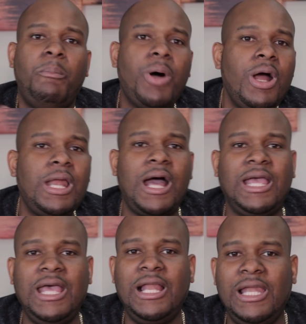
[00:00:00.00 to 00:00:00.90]
But a
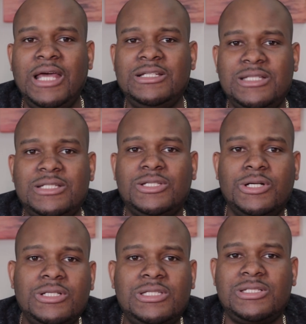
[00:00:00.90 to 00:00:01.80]
kit lens is
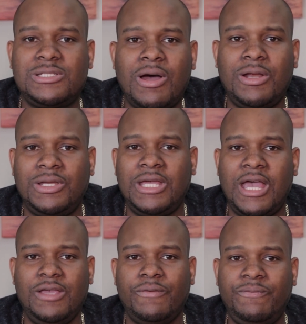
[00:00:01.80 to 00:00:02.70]
good to start to
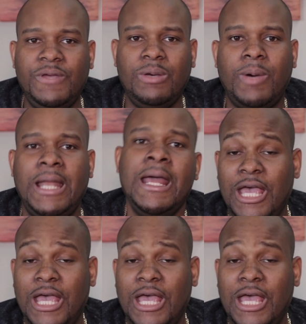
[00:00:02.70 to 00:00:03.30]
get your feet wet.